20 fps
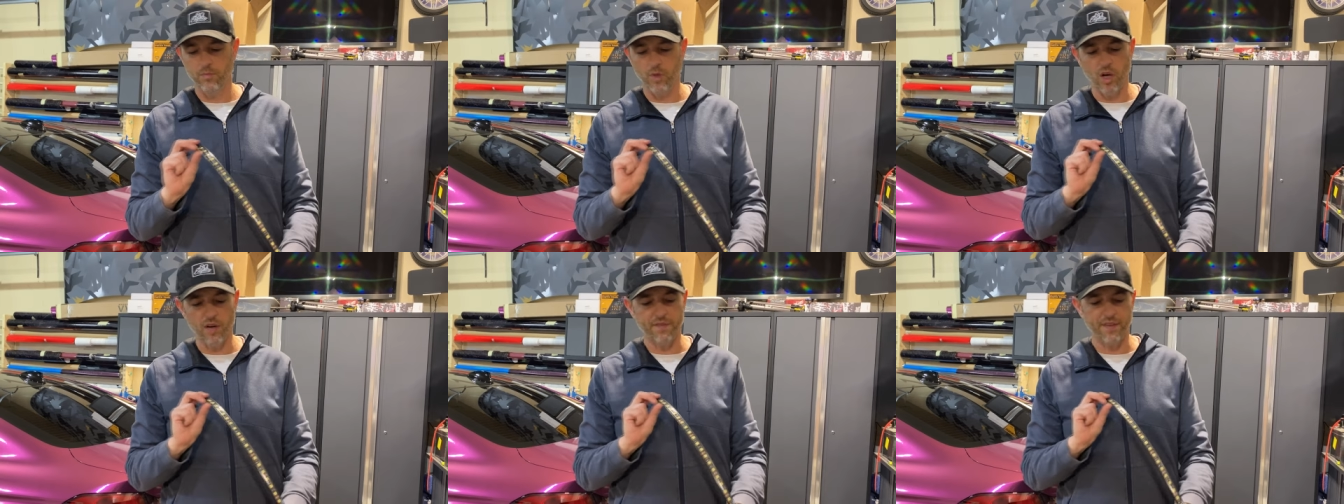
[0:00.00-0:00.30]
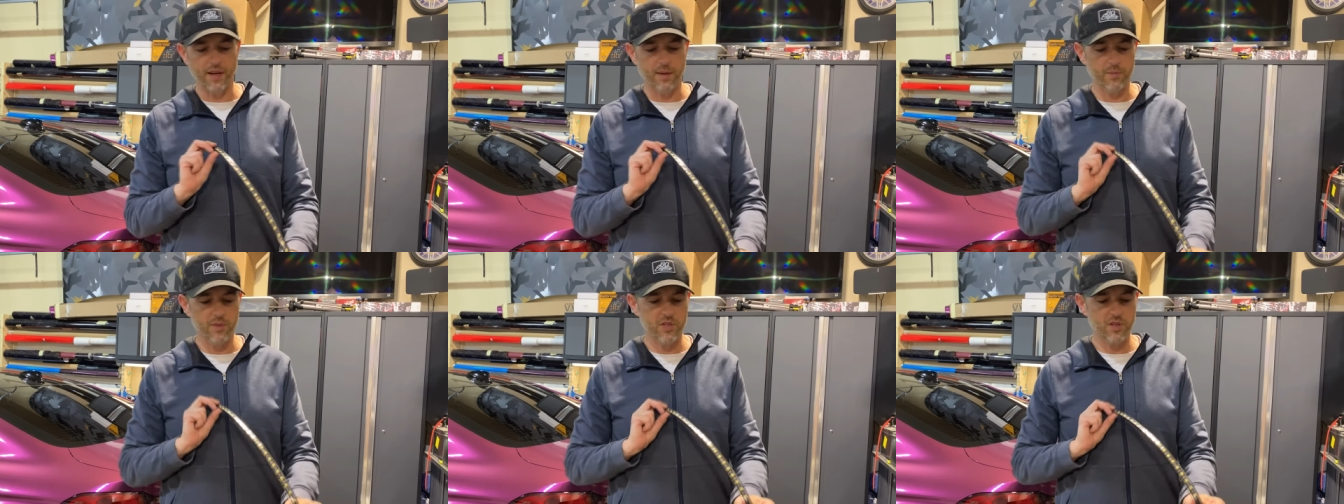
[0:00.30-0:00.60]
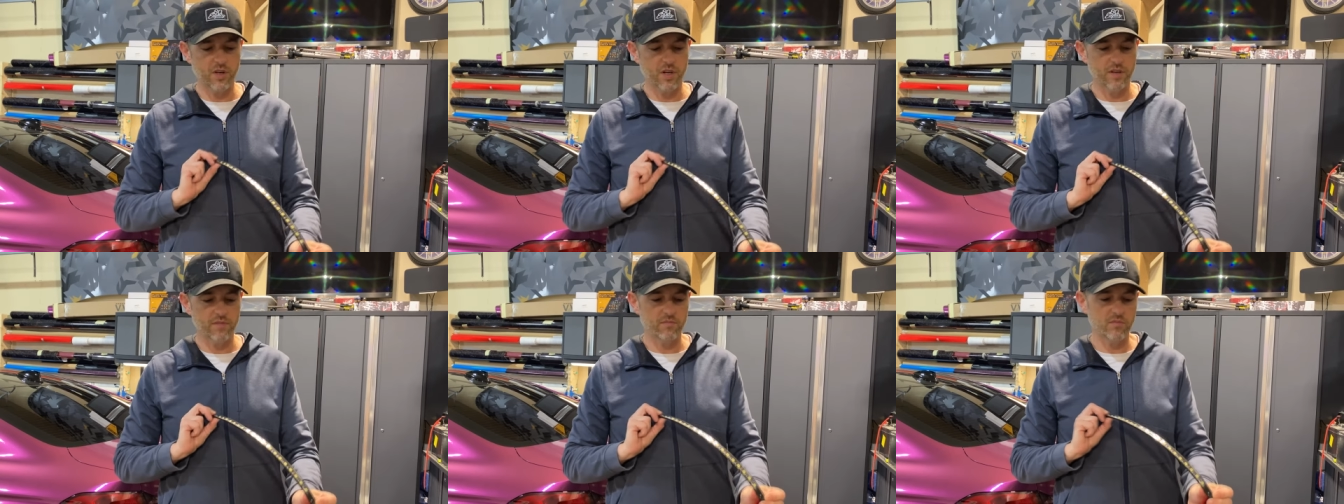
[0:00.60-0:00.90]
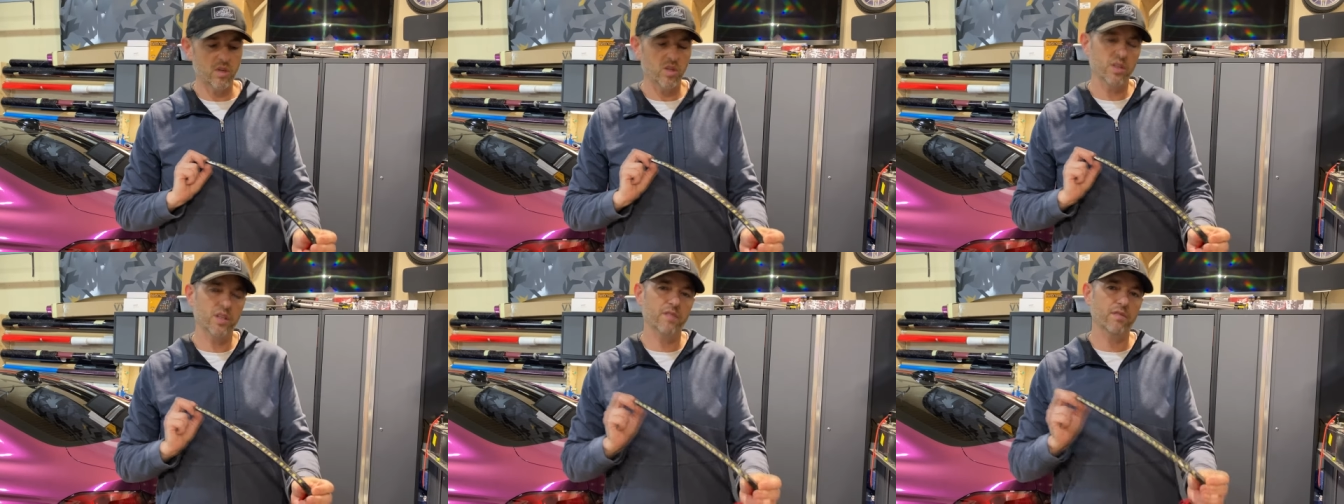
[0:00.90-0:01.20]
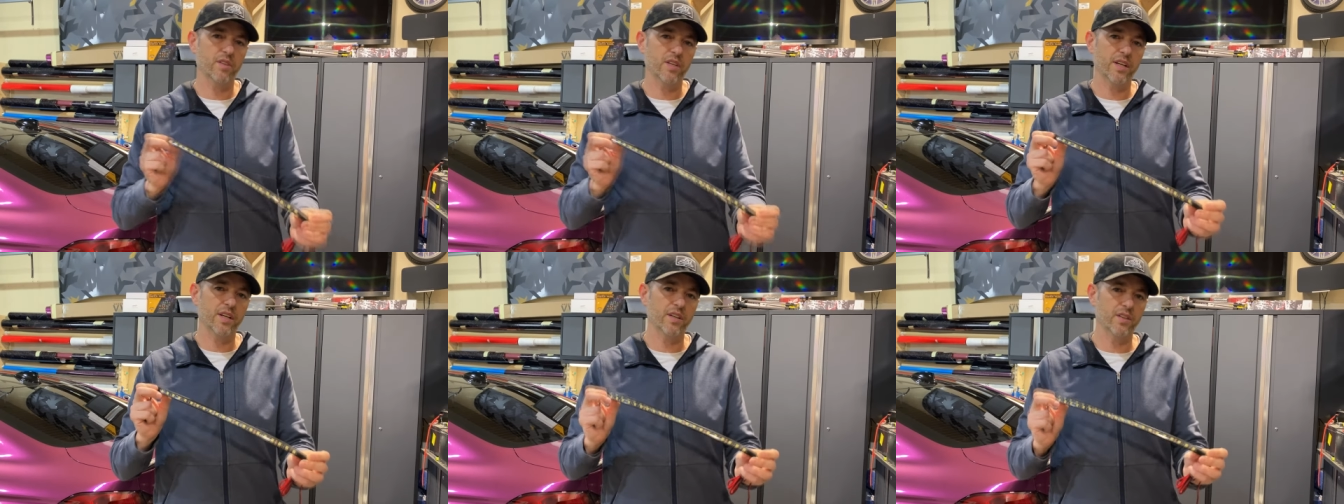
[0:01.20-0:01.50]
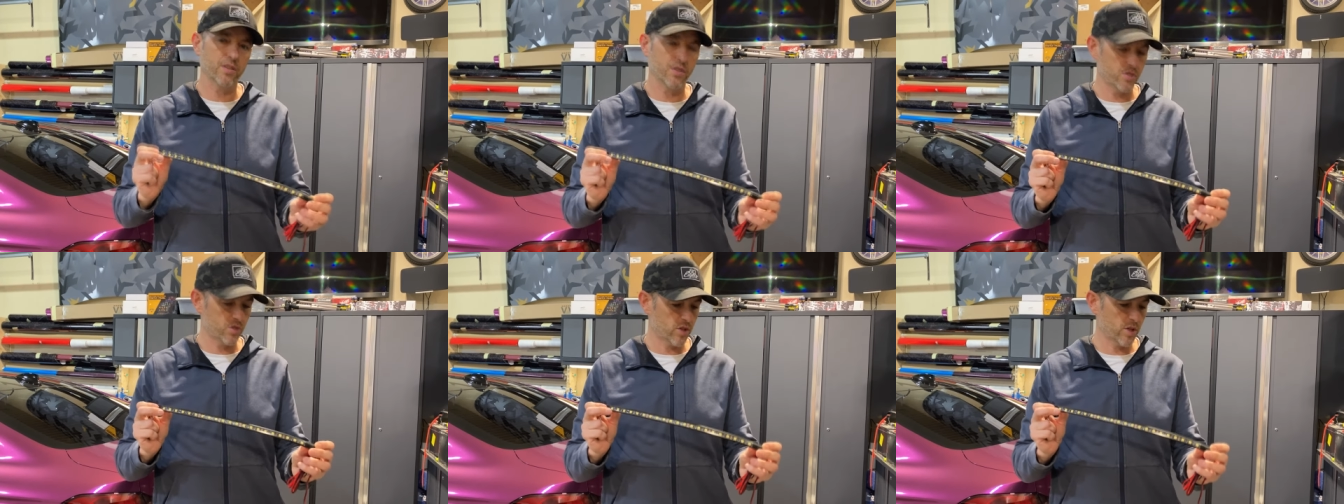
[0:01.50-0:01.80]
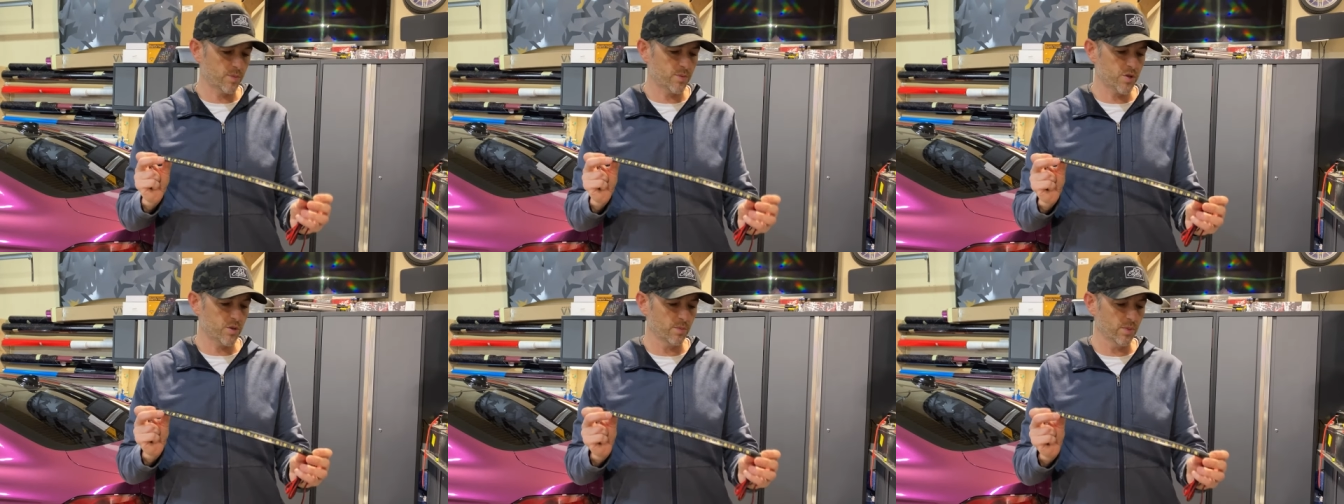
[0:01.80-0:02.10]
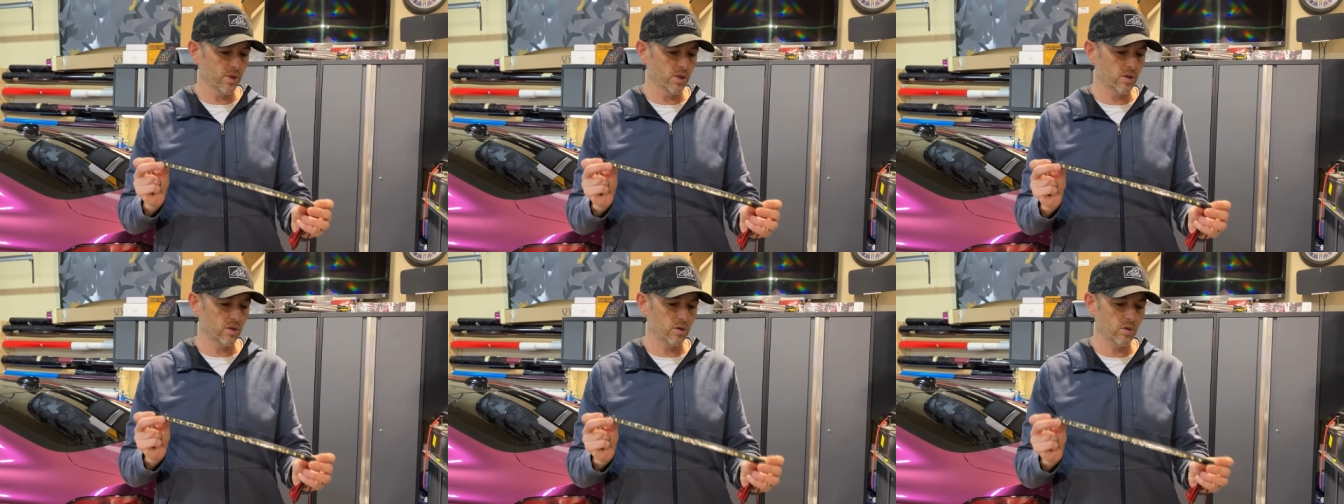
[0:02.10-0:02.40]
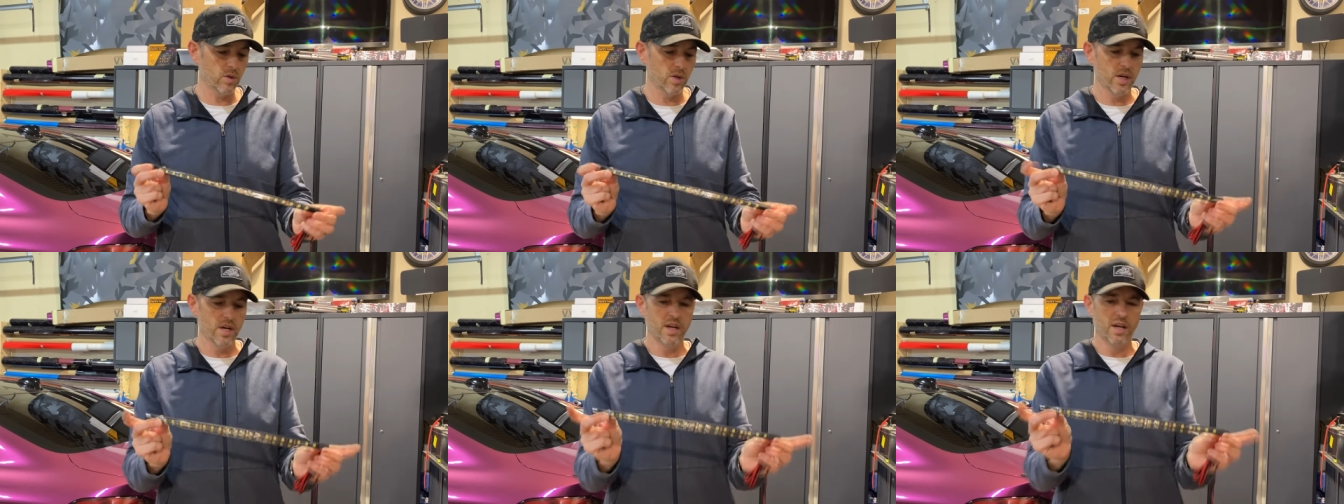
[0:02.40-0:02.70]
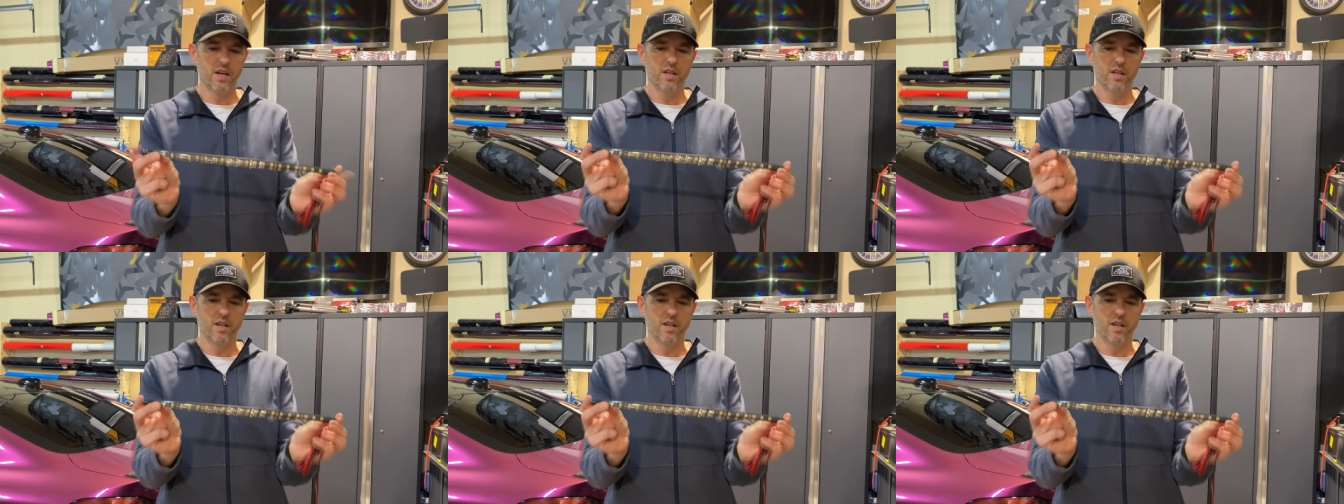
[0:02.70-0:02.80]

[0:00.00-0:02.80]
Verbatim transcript: off Amazon. I'll leave a link in the description below.